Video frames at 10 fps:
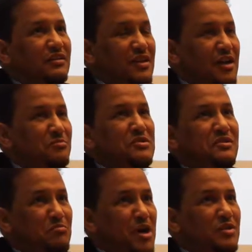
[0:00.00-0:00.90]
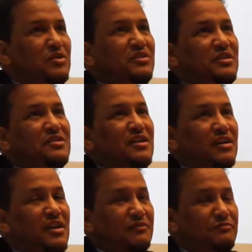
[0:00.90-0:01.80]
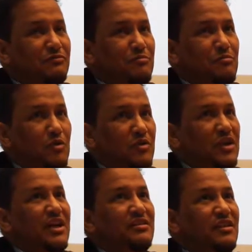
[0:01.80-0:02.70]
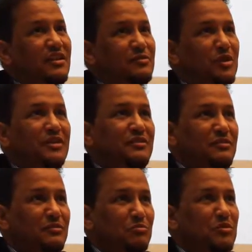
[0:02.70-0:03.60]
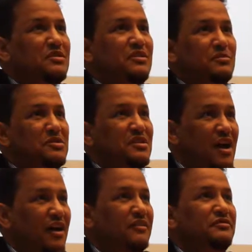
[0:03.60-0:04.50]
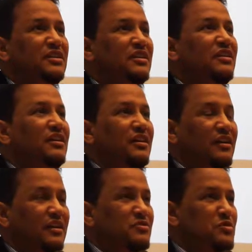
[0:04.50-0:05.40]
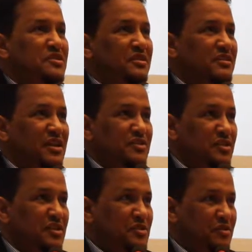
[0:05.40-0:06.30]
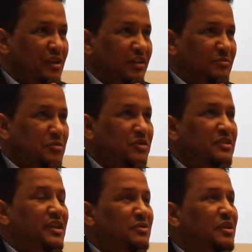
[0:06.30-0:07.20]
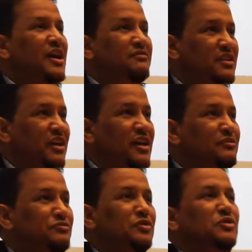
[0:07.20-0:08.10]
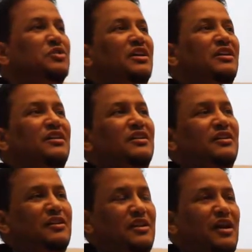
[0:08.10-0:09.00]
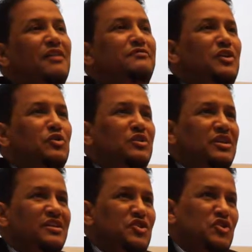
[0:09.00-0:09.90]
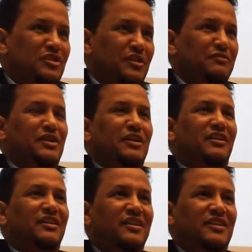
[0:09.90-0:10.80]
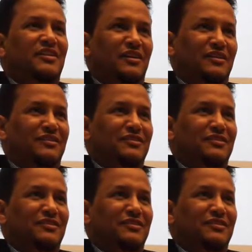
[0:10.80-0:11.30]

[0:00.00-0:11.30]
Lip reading: Non-Muslim minorities can have more right than what Muslims have in Western countries today, because they will have the right for, they have recognition of their legal